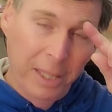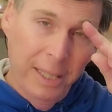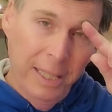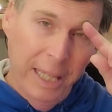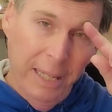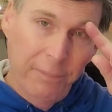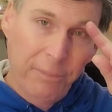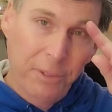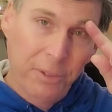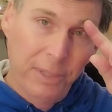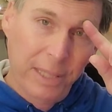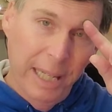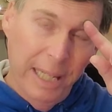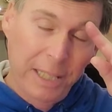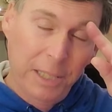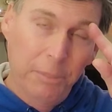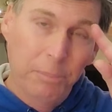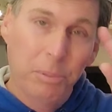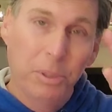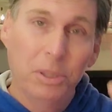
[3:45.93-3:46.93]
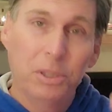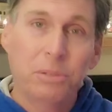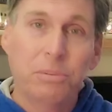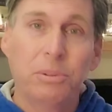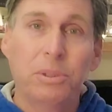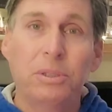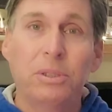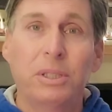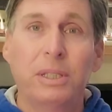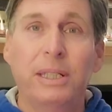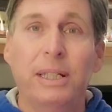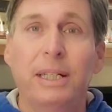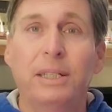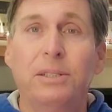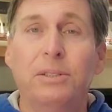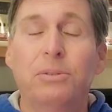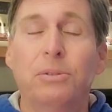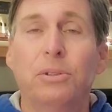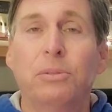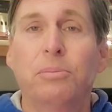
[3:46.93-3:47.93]
And after that, the push was to
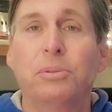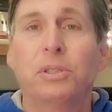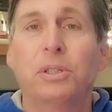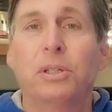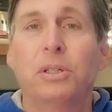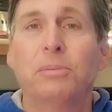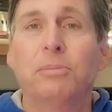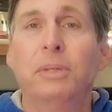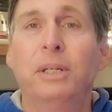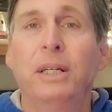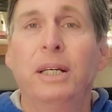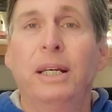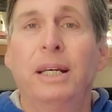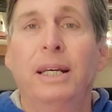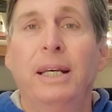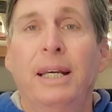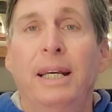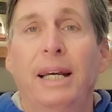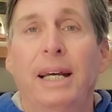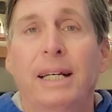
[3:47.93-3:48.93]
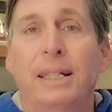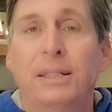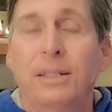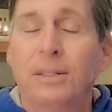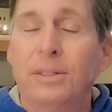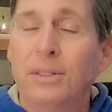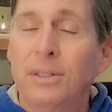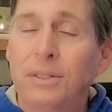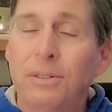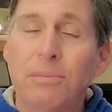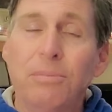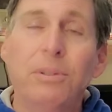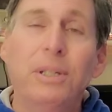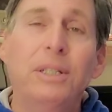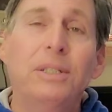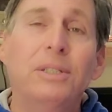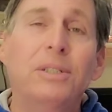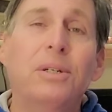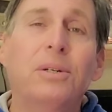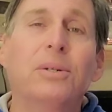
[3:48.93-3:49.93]
get troops home and to just
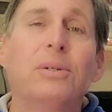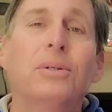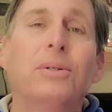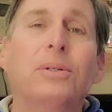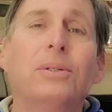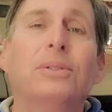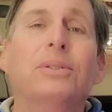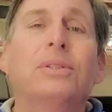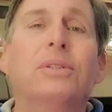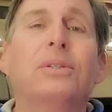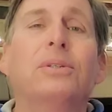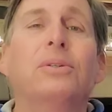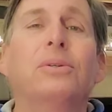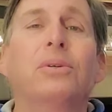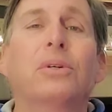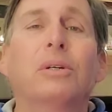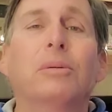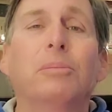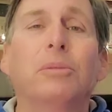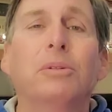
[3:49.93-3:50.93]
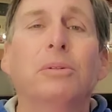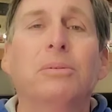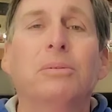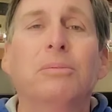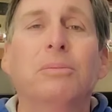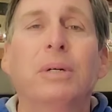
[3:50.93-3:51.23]
return to normal.